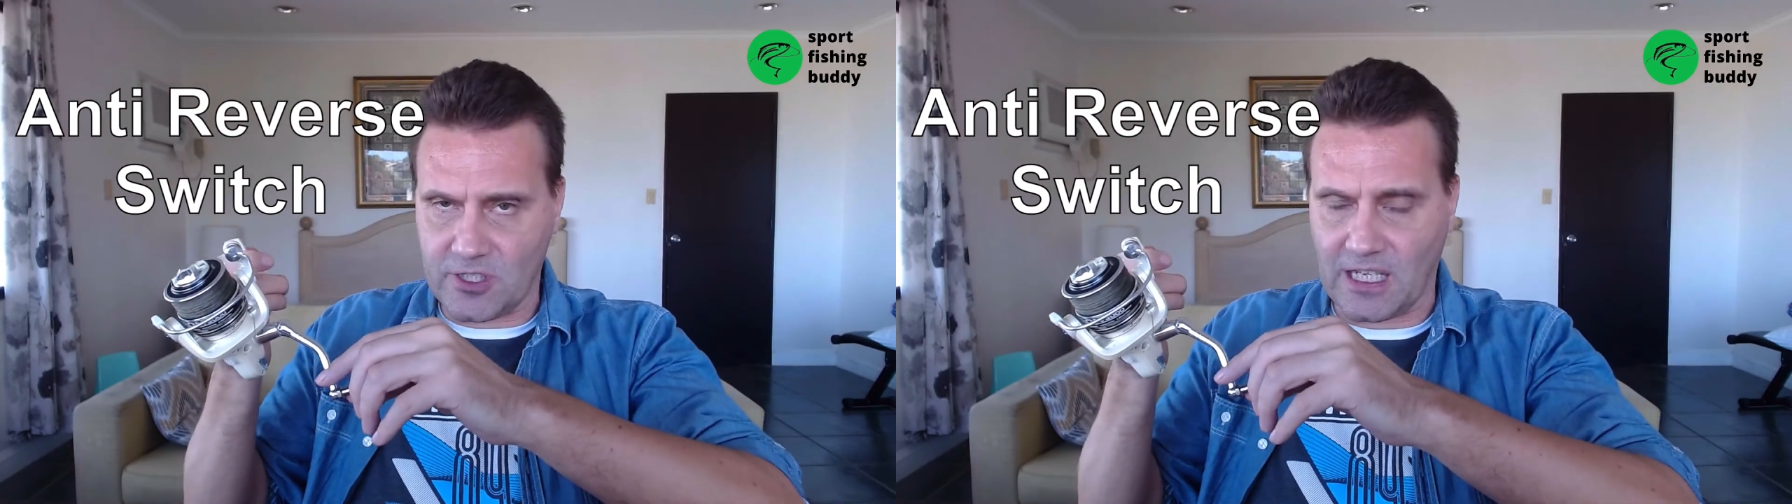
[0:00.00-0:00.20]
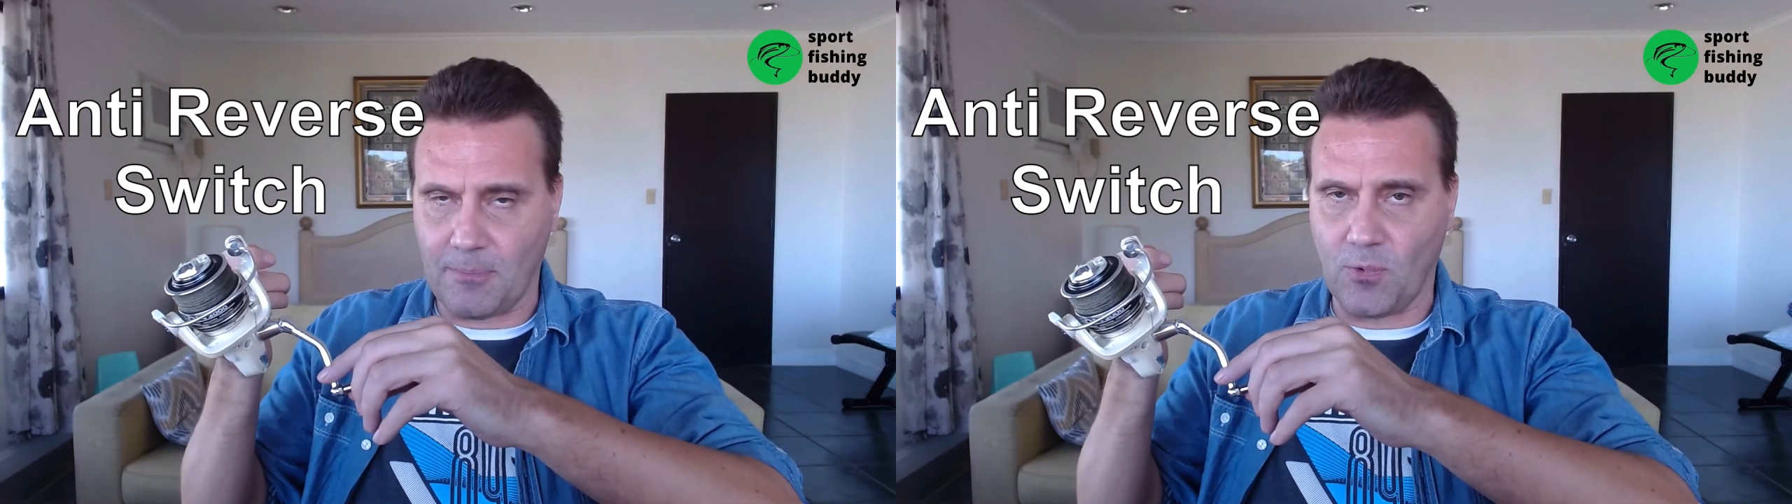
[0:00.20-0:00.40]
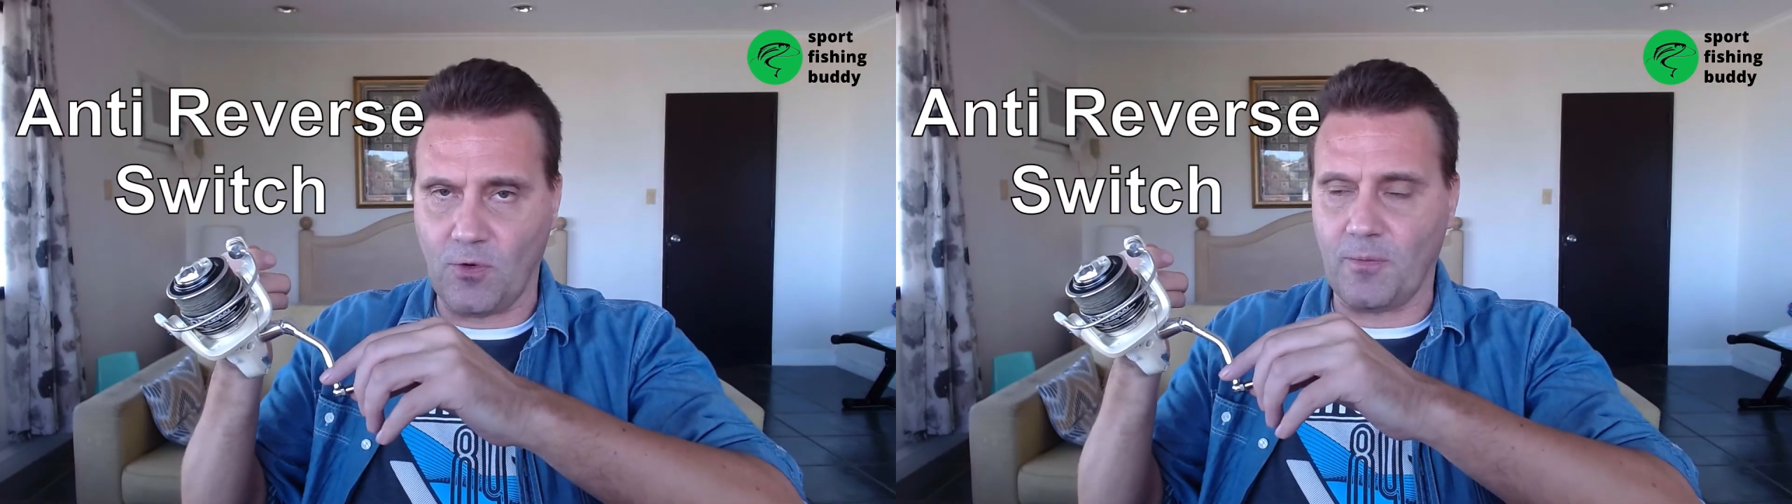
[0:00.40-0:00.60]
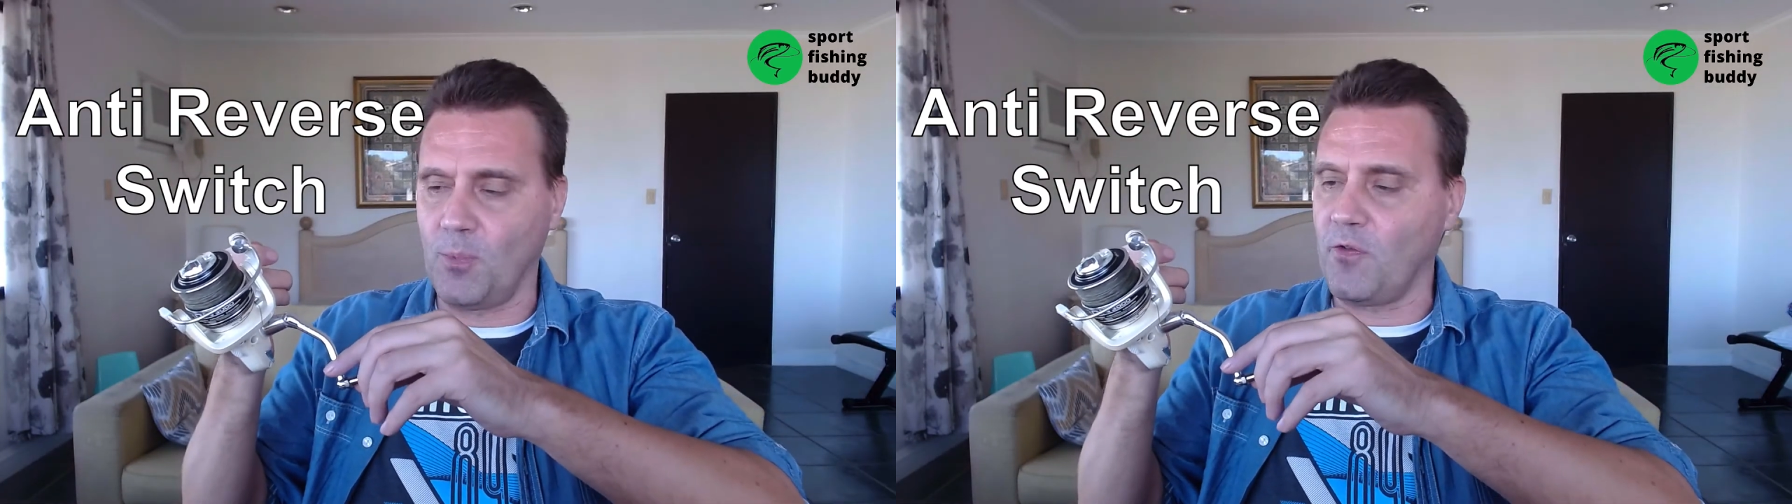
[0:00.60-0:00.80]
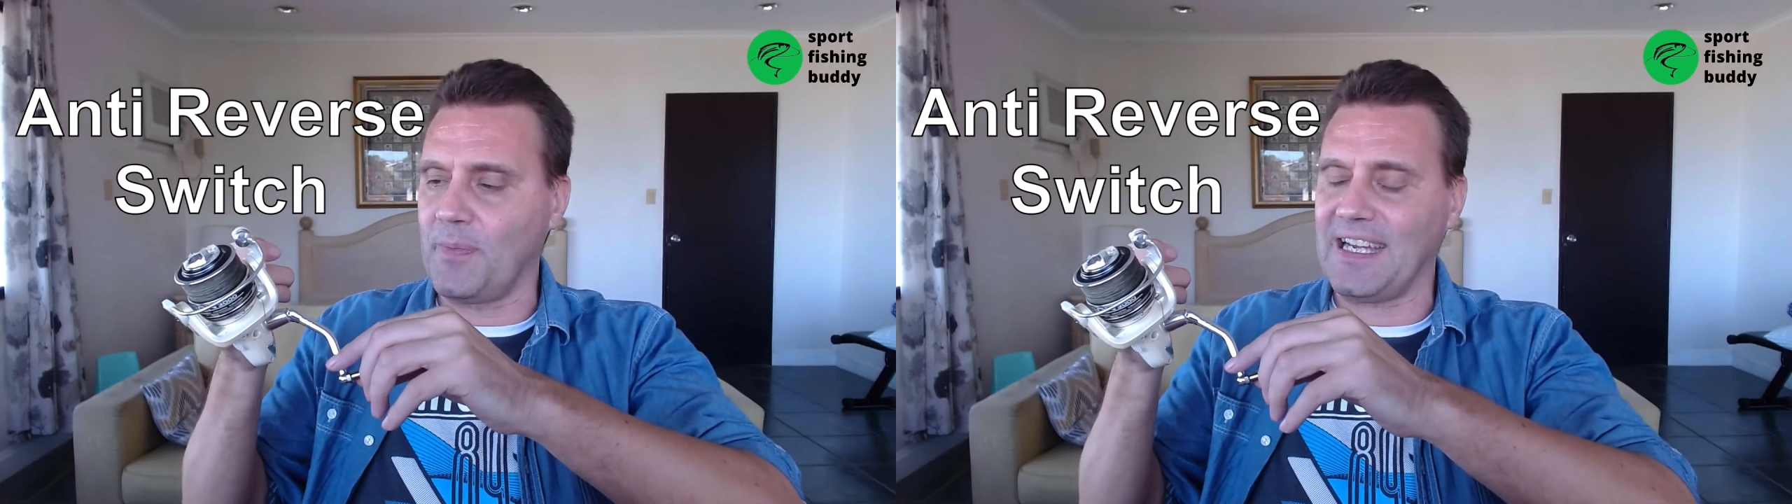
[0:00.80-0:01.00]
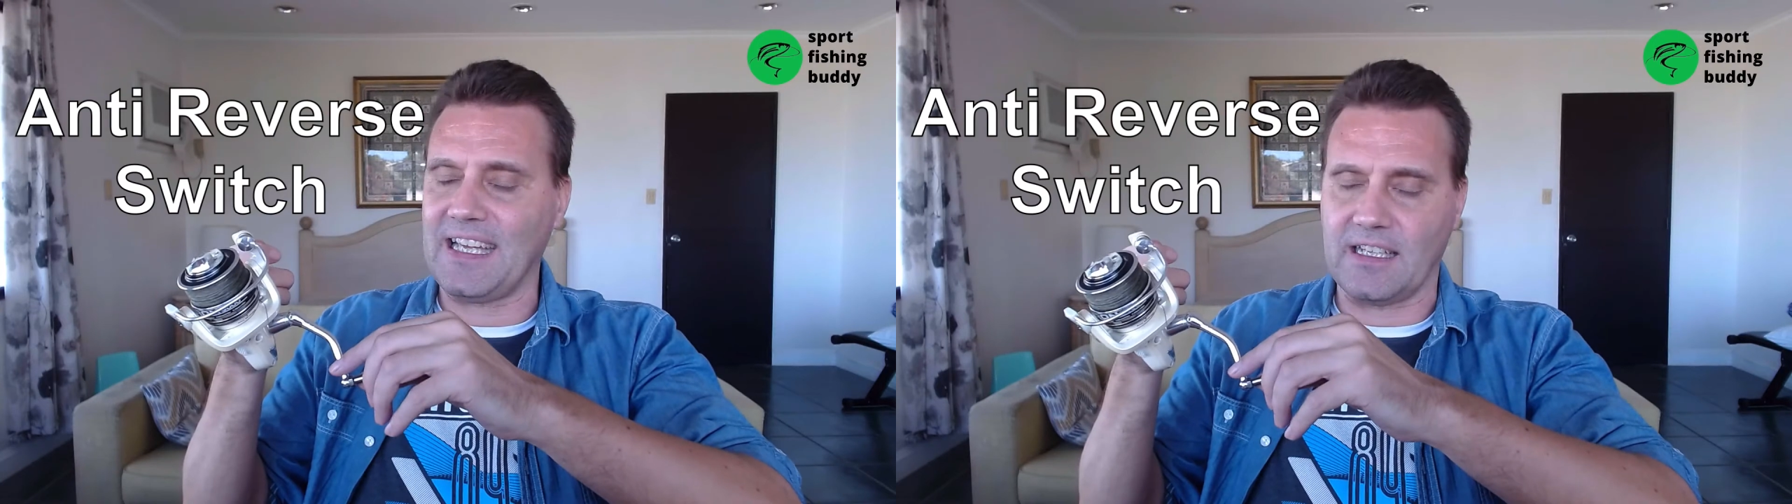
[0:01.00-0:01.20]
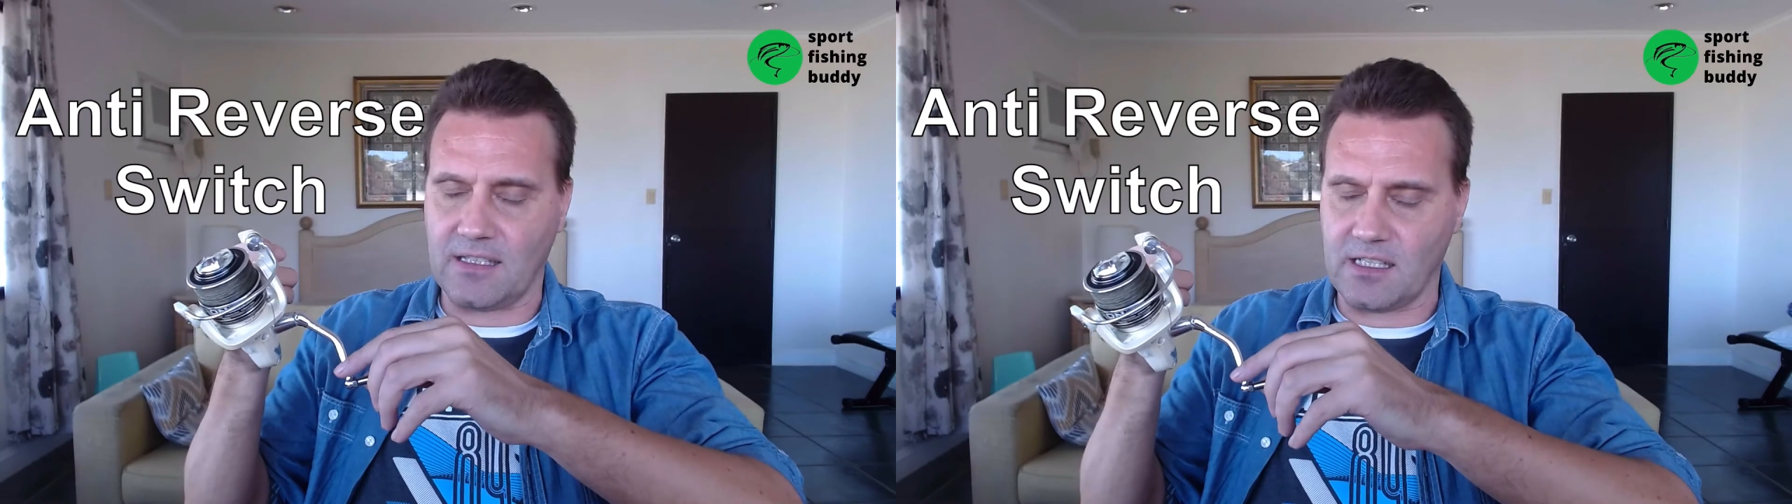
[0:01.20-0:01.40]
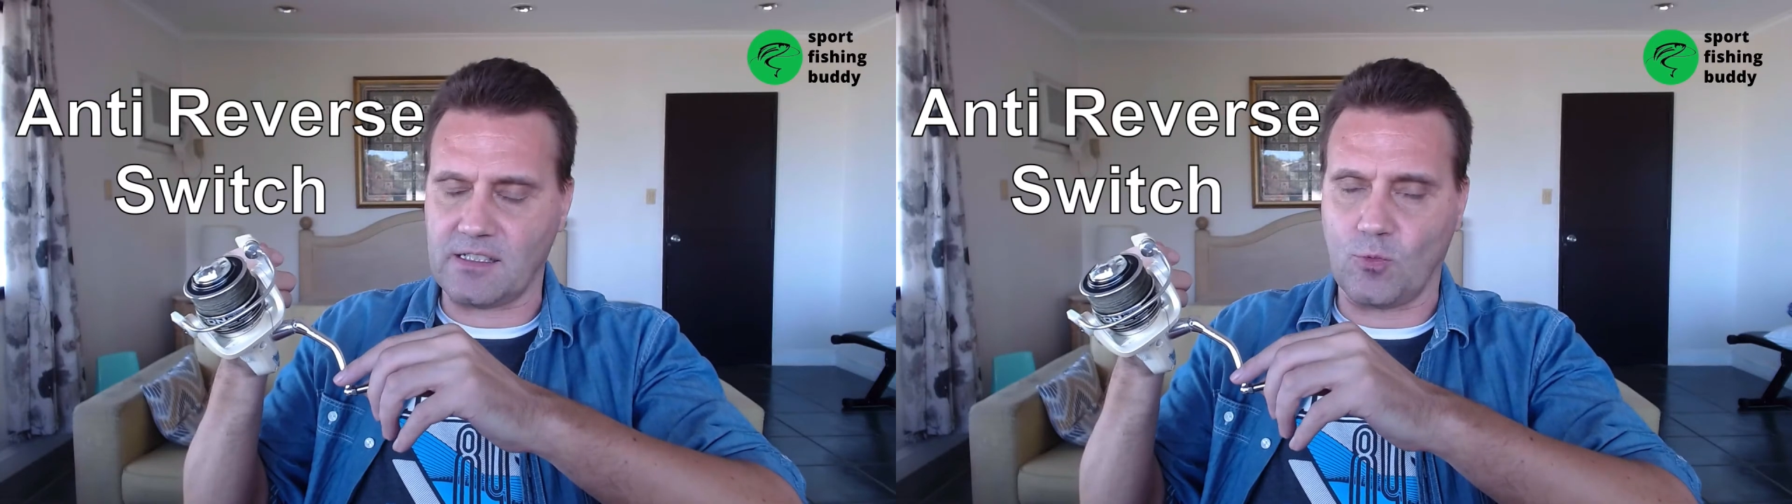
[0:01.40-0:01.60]
that movement, it
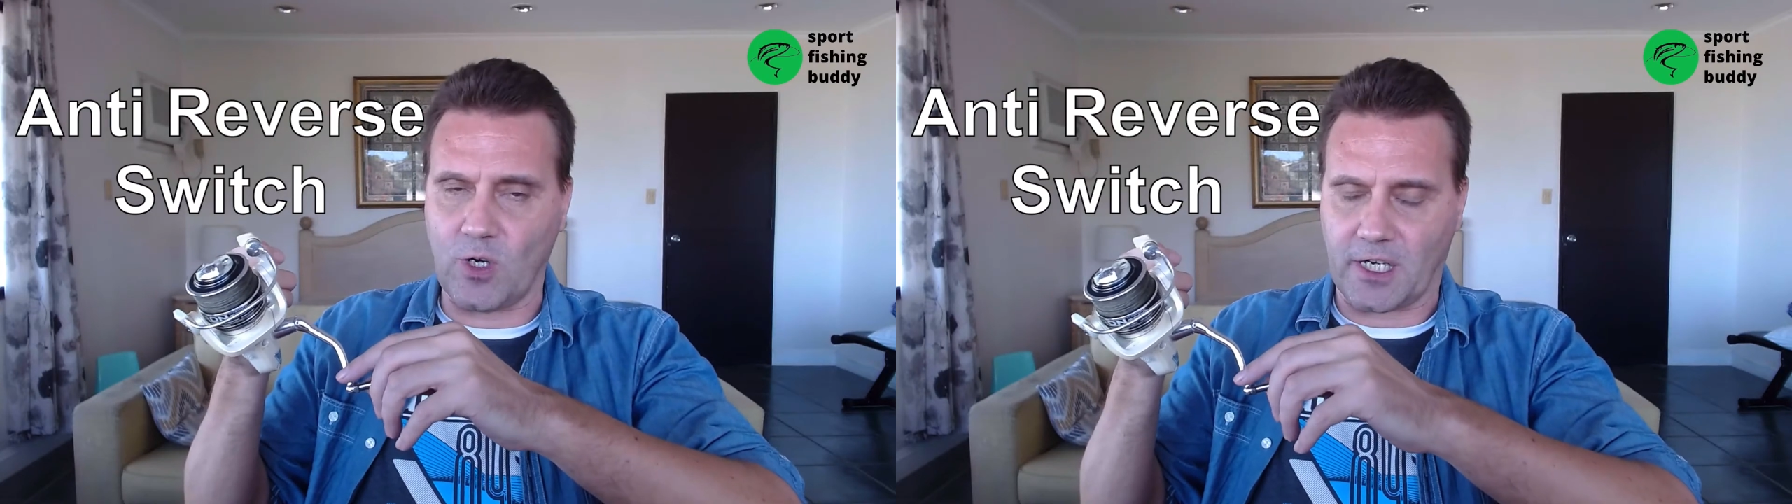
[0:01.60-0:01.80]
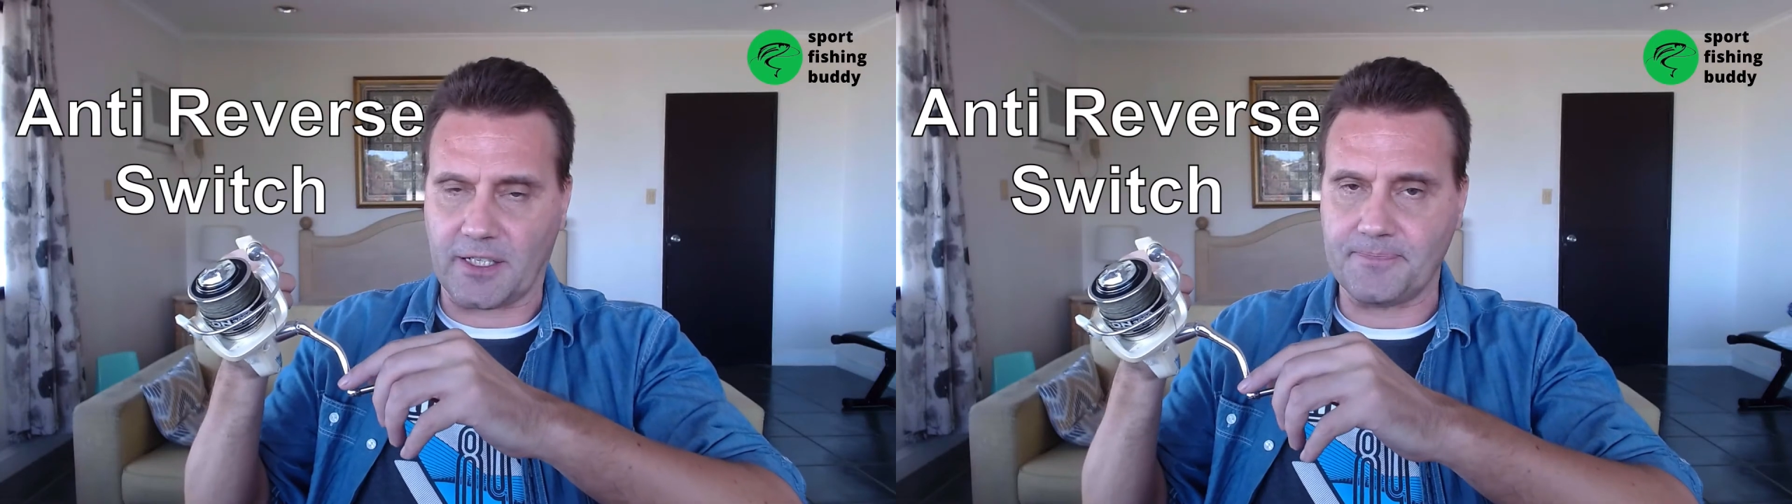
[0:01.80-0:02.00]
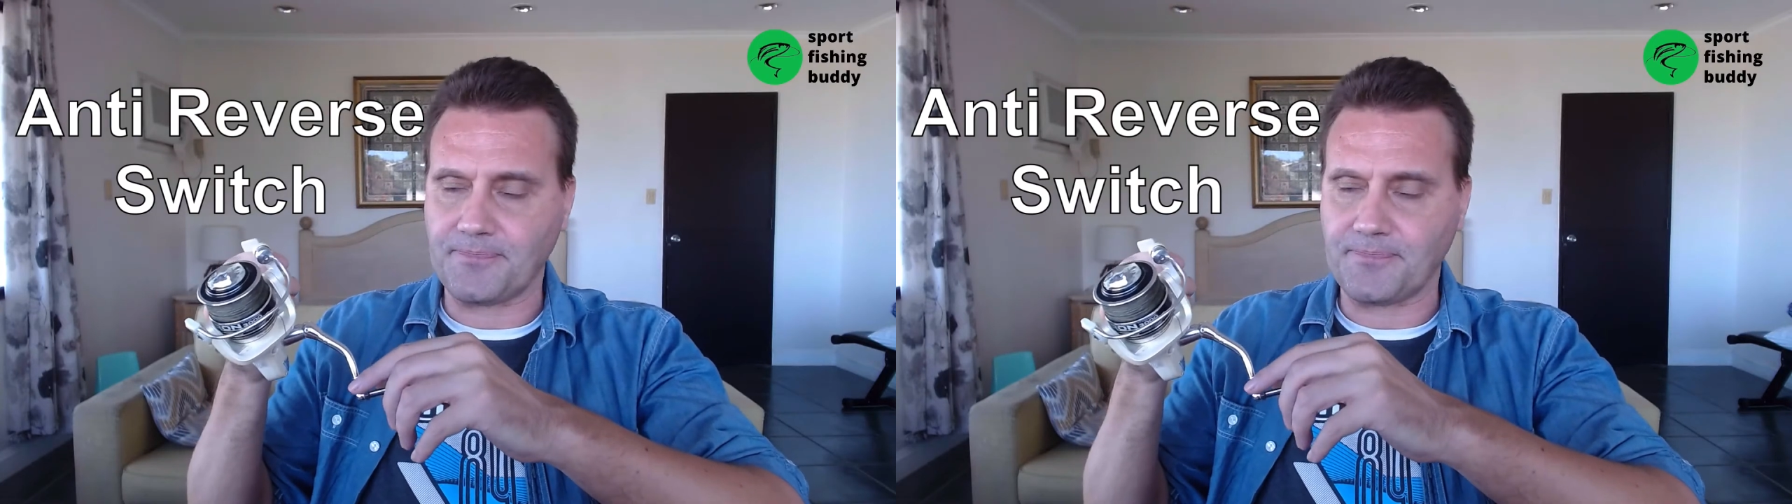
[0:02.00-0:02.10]
doesn't work.